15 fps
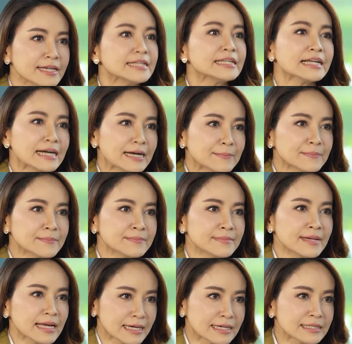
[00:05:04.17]
income
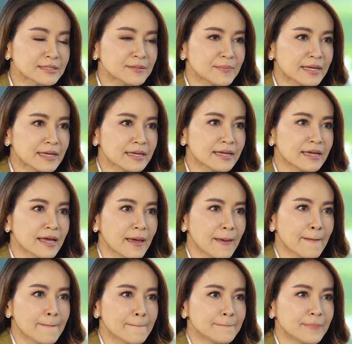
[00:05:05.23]
economy.
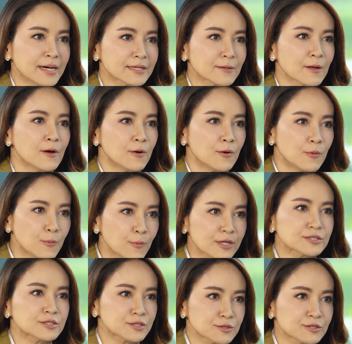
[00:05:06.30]
But
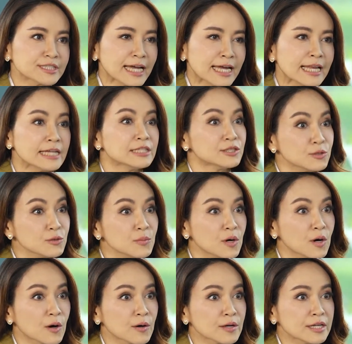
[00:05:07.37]
what should Thailand do
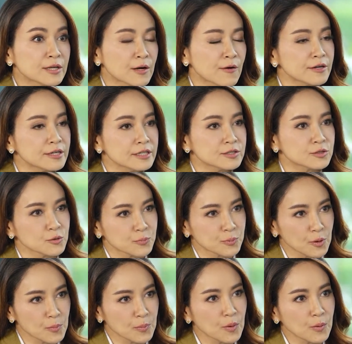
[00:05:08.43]
more in order to
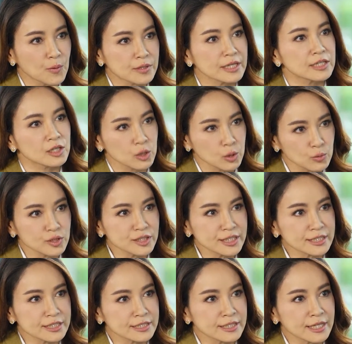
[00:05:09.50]
promote
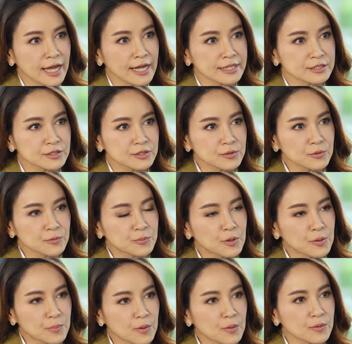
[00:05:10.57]
inclusion and to
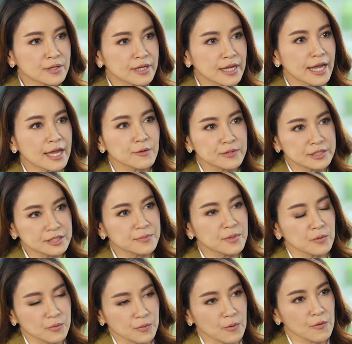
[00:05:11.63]
promote
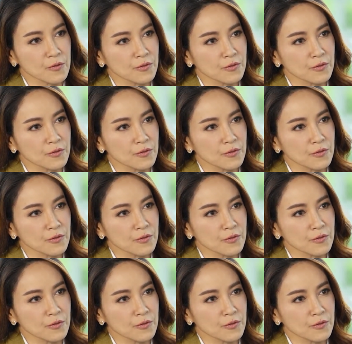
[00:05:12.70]
equitable growth?